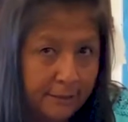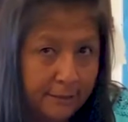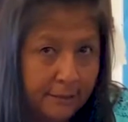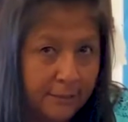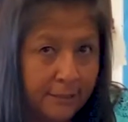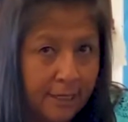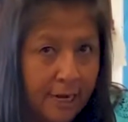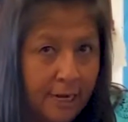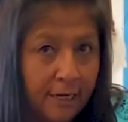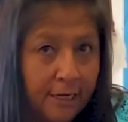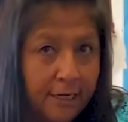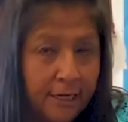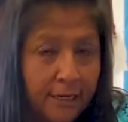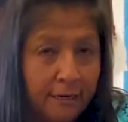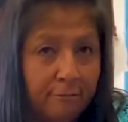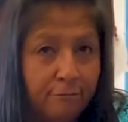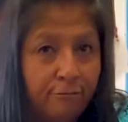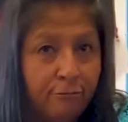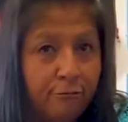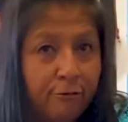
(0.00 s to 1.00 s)
not
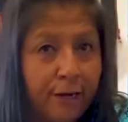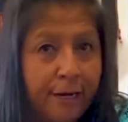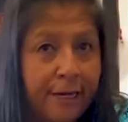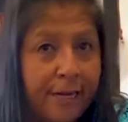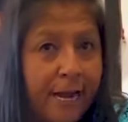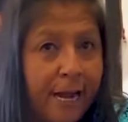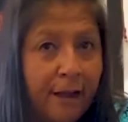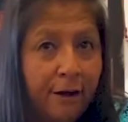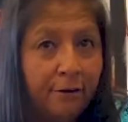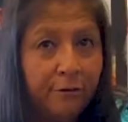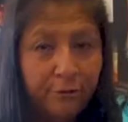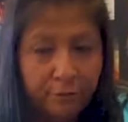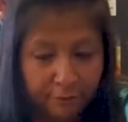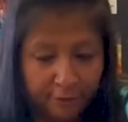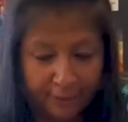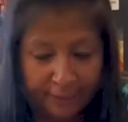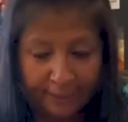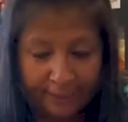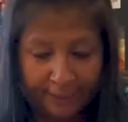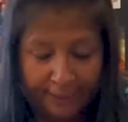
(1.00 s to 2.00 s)
gonna fray out
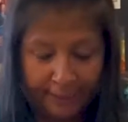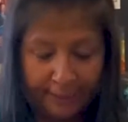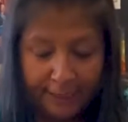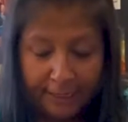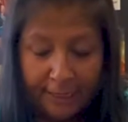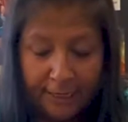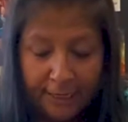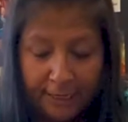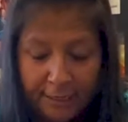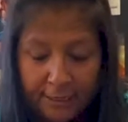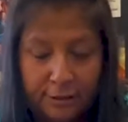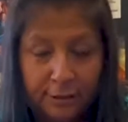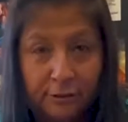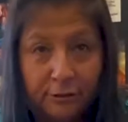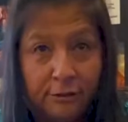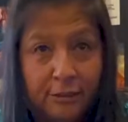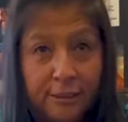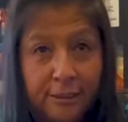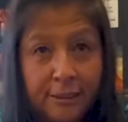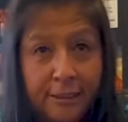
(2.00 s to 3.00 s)
or anything. So
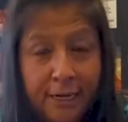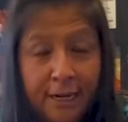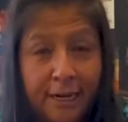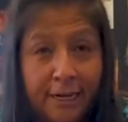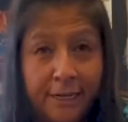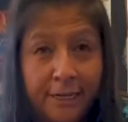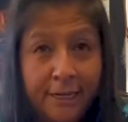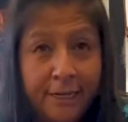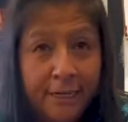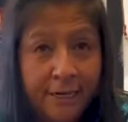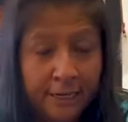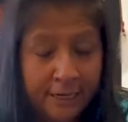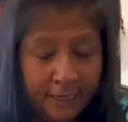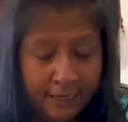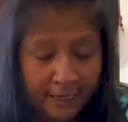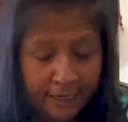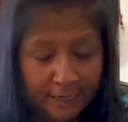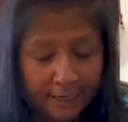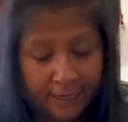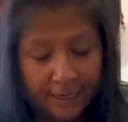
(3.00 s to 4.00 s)
you tie it,
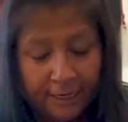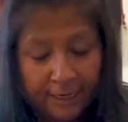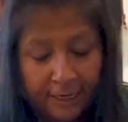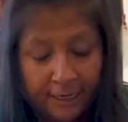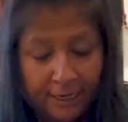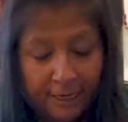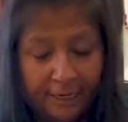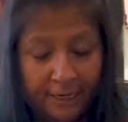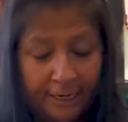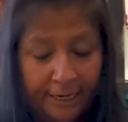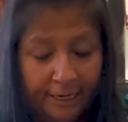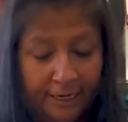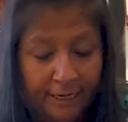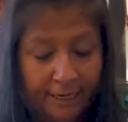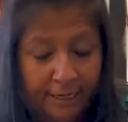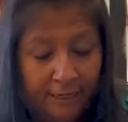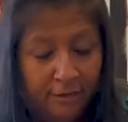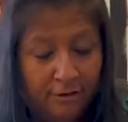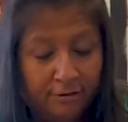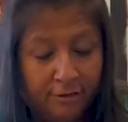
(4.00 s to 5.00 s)
and
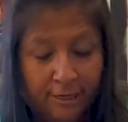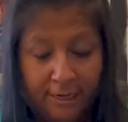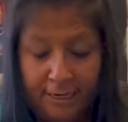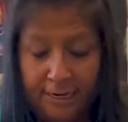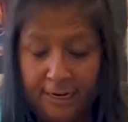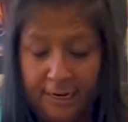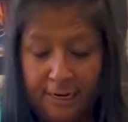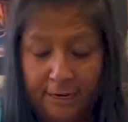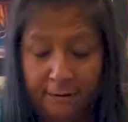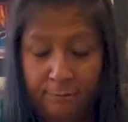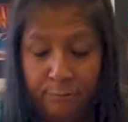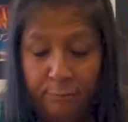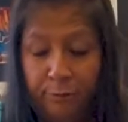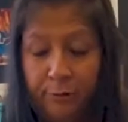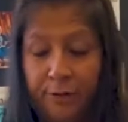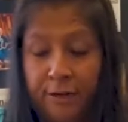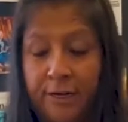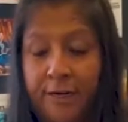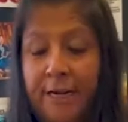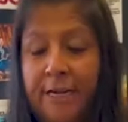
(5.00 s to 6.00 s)
then you can
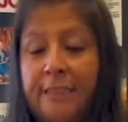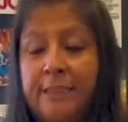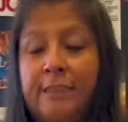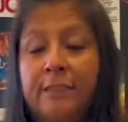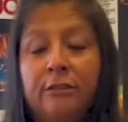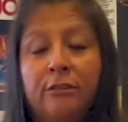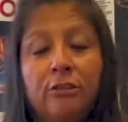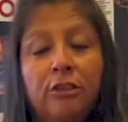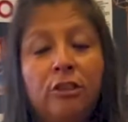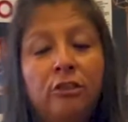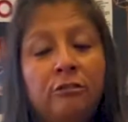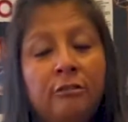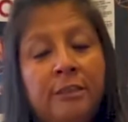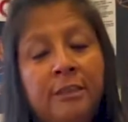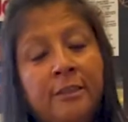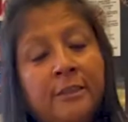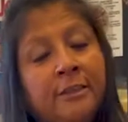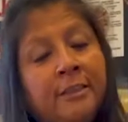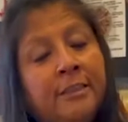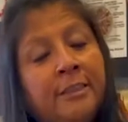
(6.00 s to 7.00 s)
put a nice little
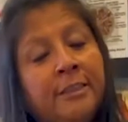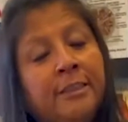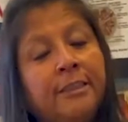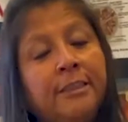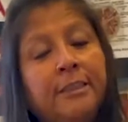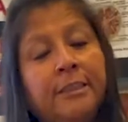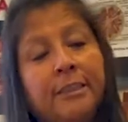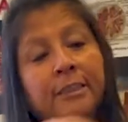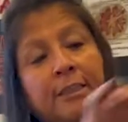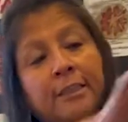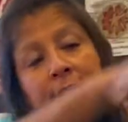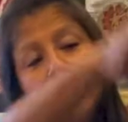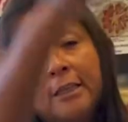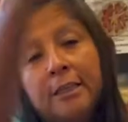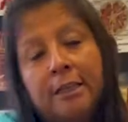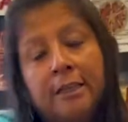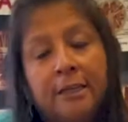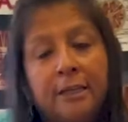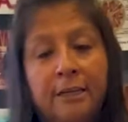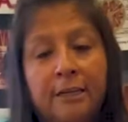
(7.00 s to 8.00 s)
string on it.
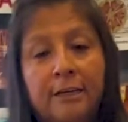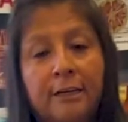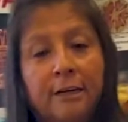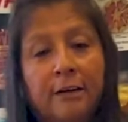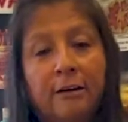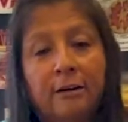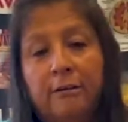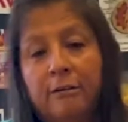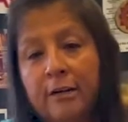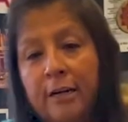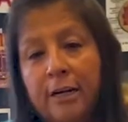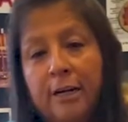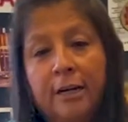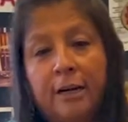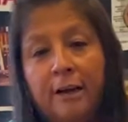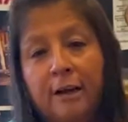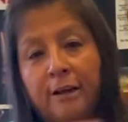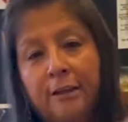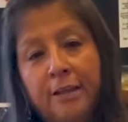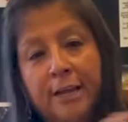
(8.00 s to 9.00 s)

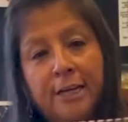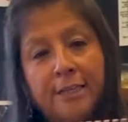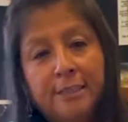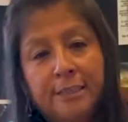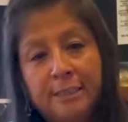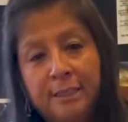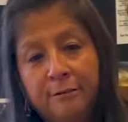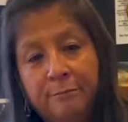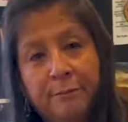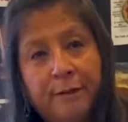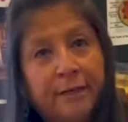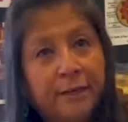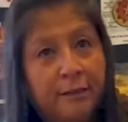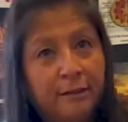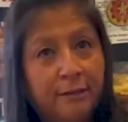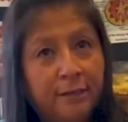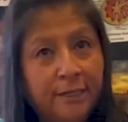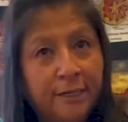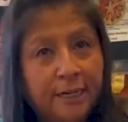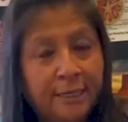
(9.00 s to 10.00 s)
Cut all that stuff, make it
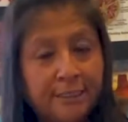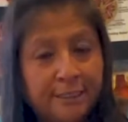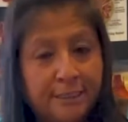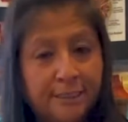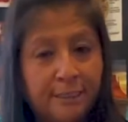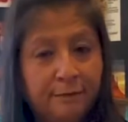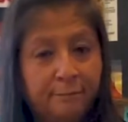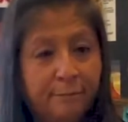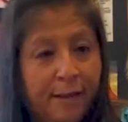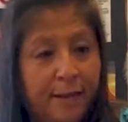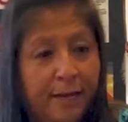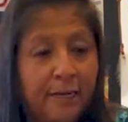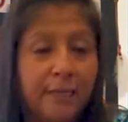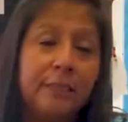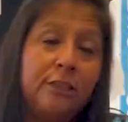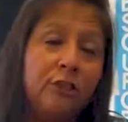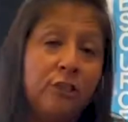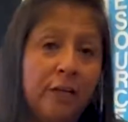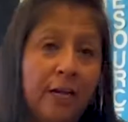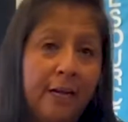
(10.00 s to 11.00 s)
look nice in the back,
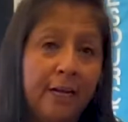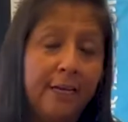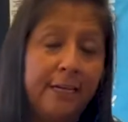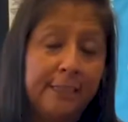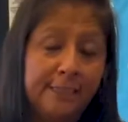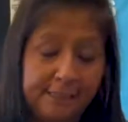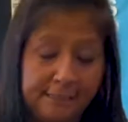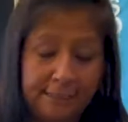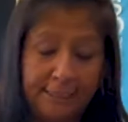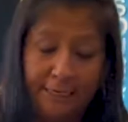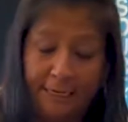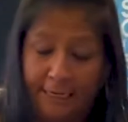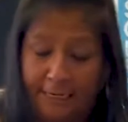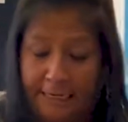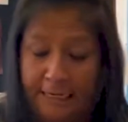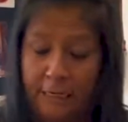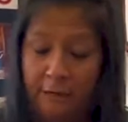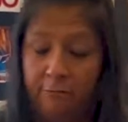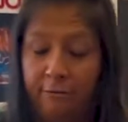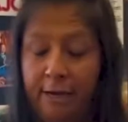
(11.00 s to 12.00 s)
because you're not gonna see it
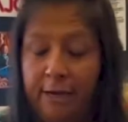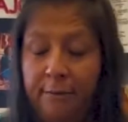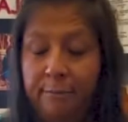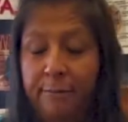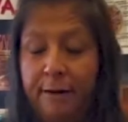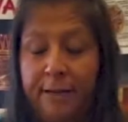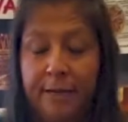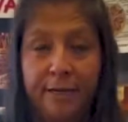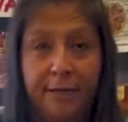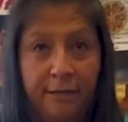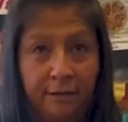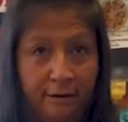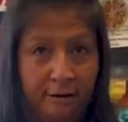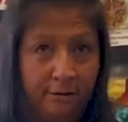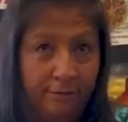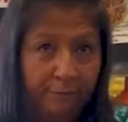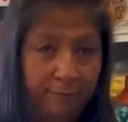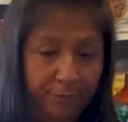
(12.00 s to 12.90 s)
anyway, but you know,